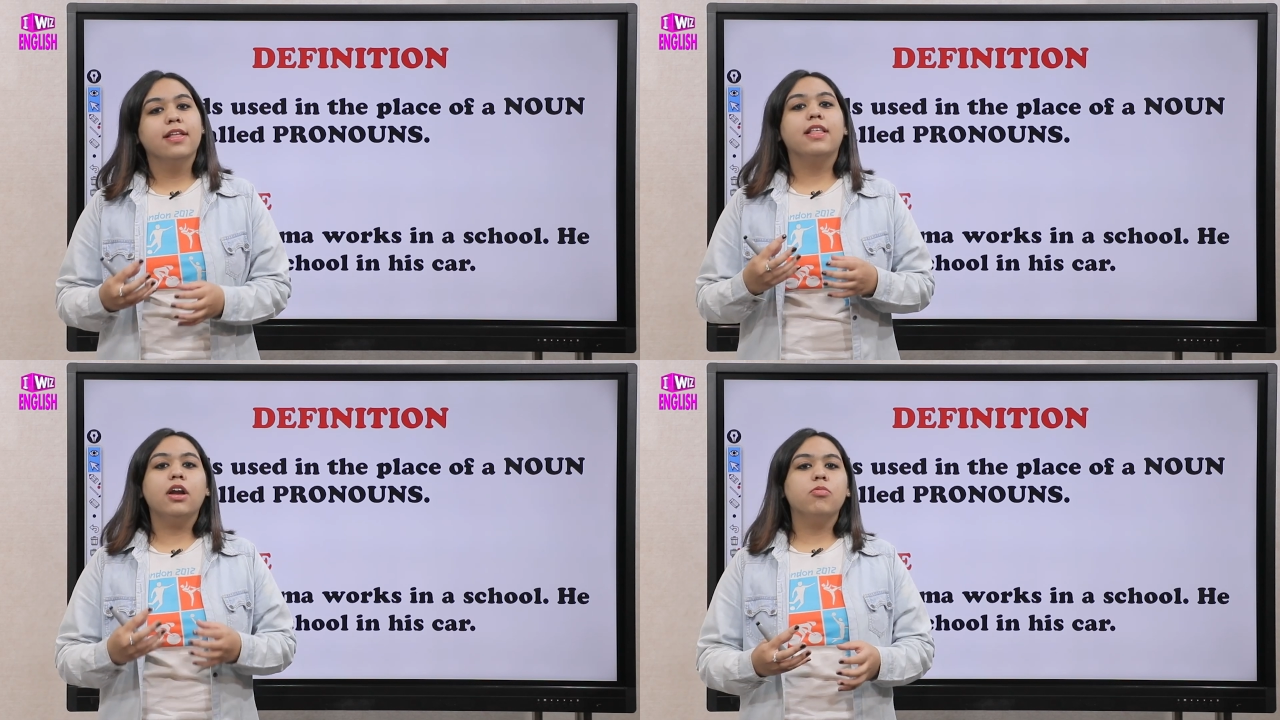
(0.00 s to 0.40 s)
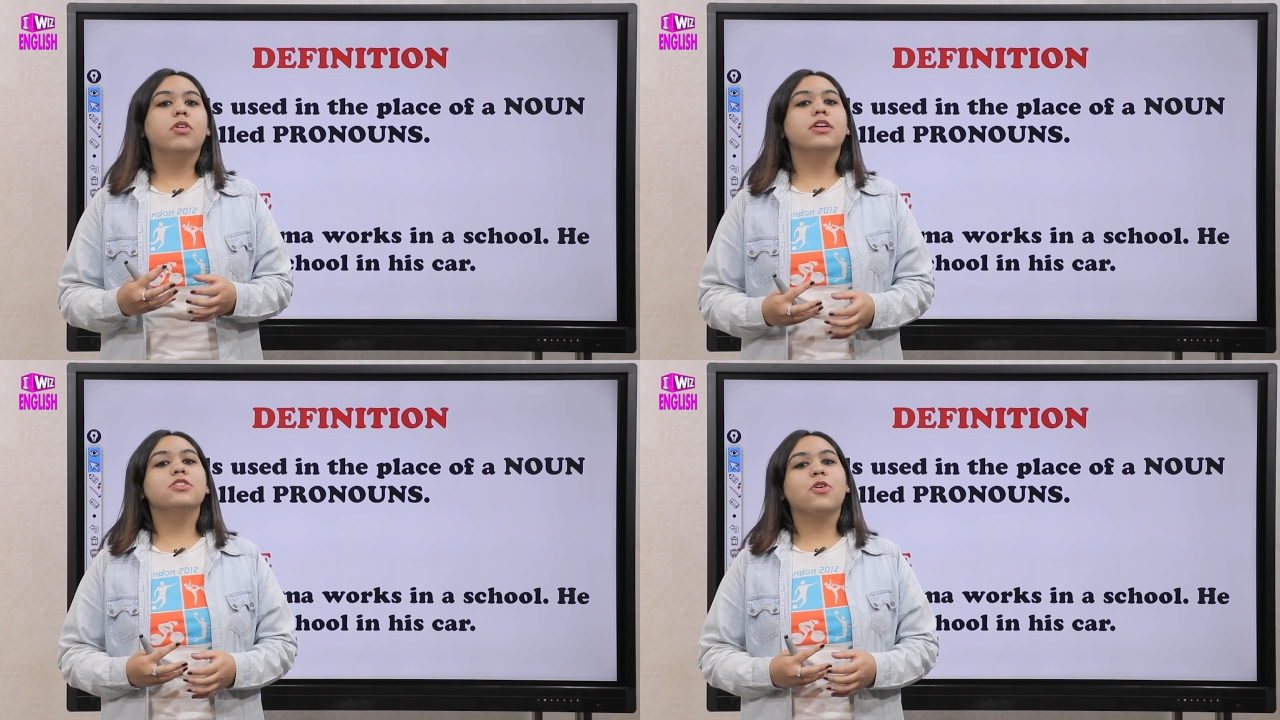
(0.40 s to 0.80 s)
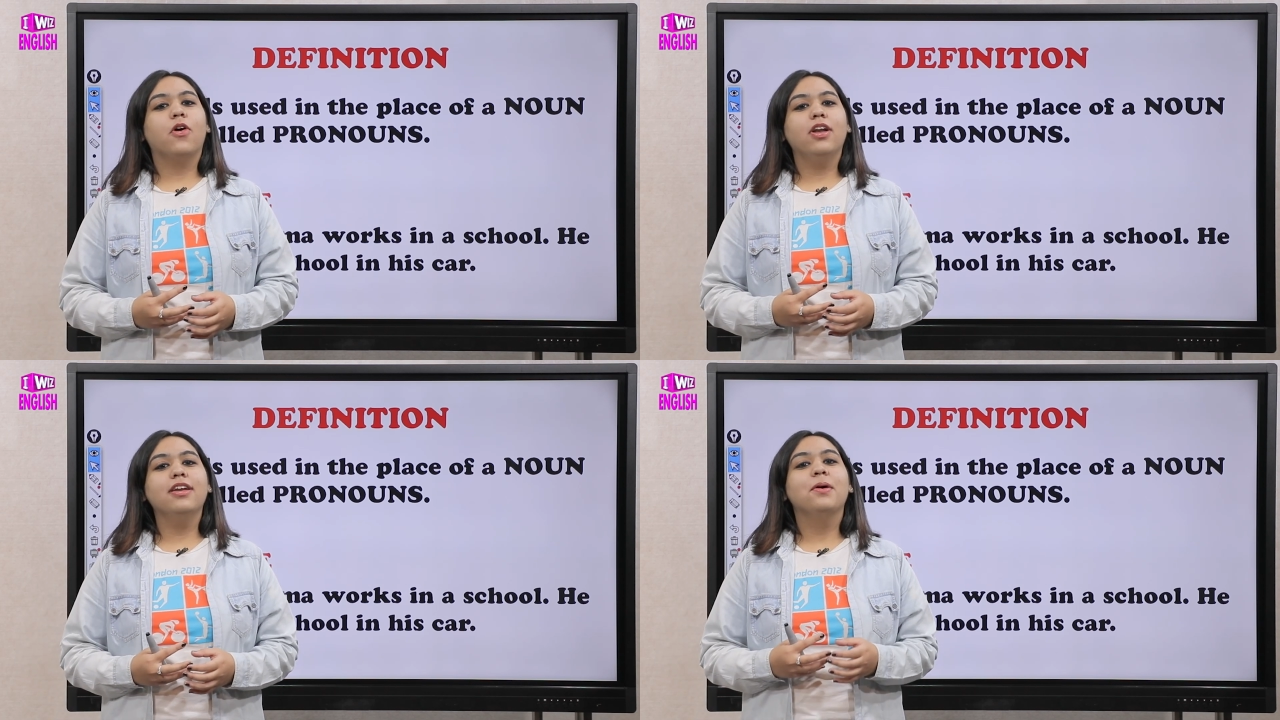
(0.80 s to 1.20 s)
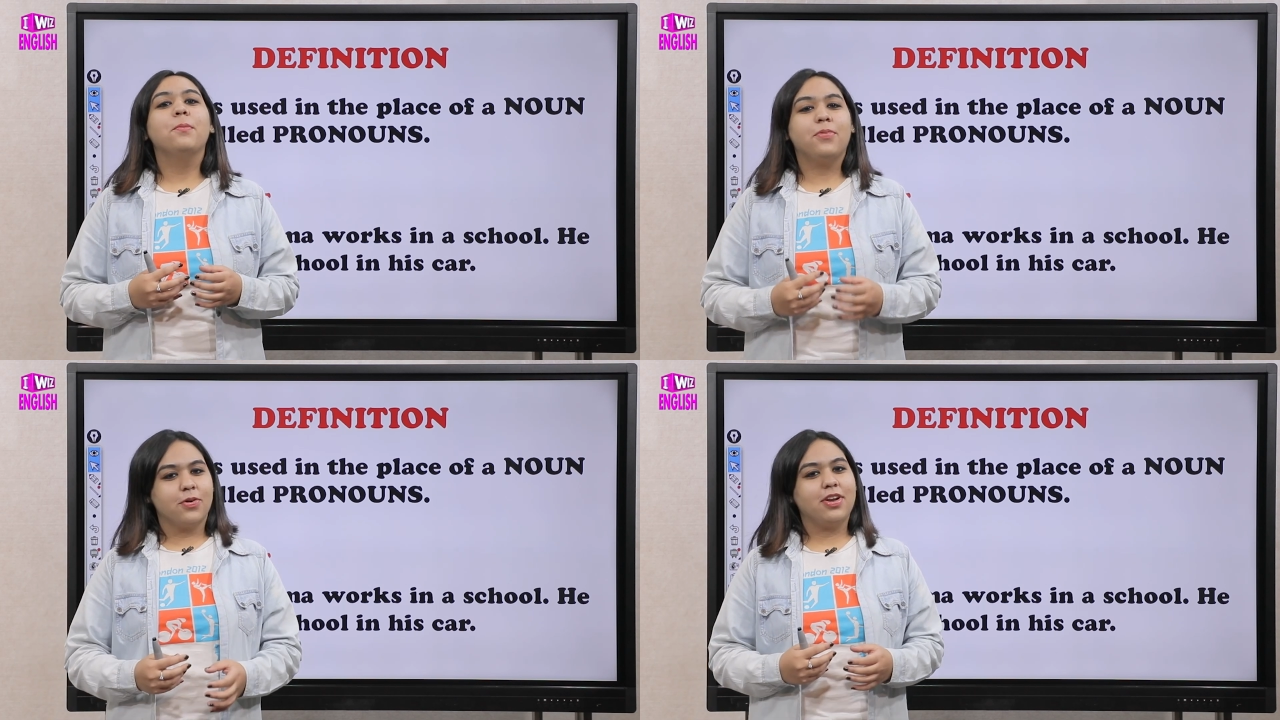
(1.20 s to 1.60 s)
that word is called
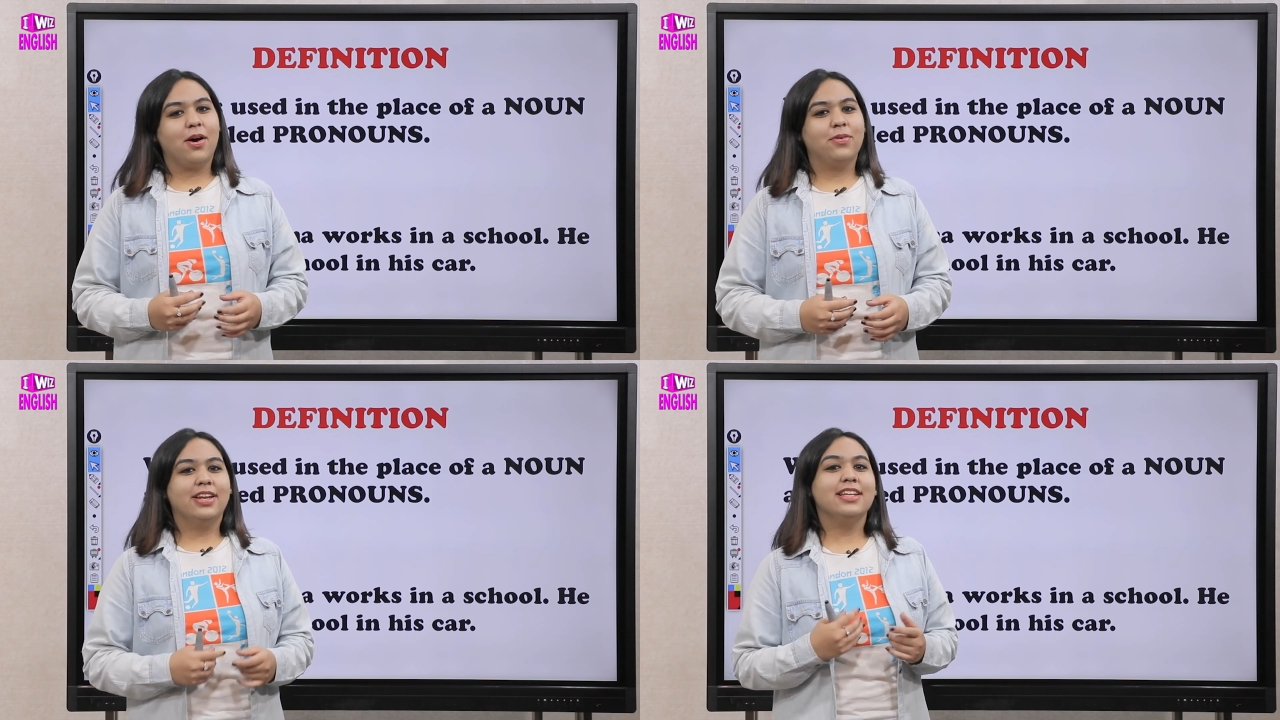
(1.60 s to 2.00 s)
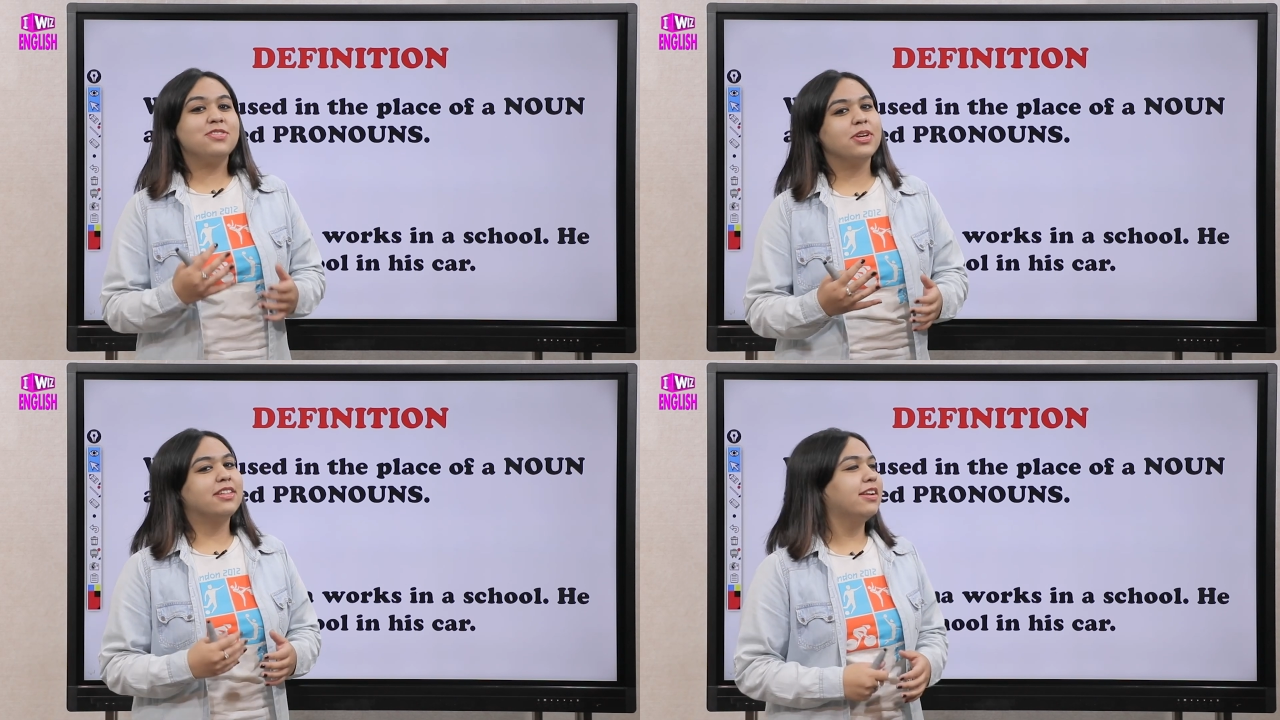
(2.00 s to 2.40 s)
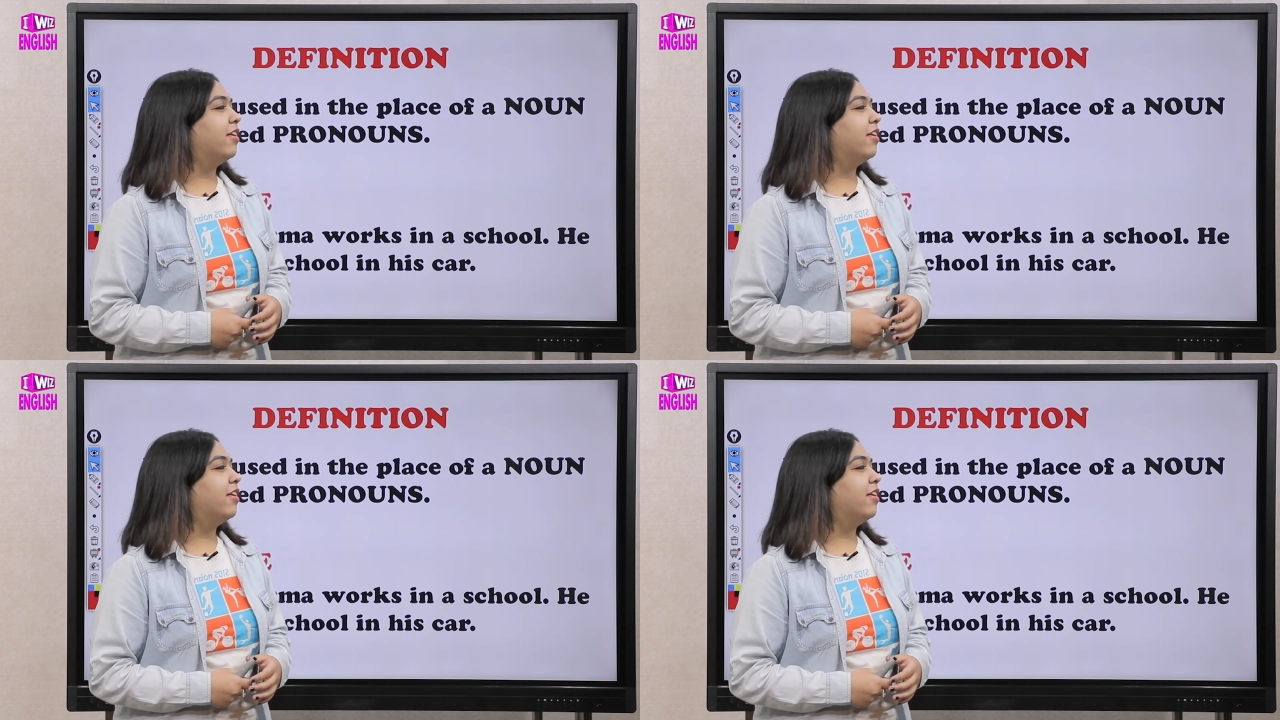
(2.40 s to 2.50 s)
pronoun. Let's read the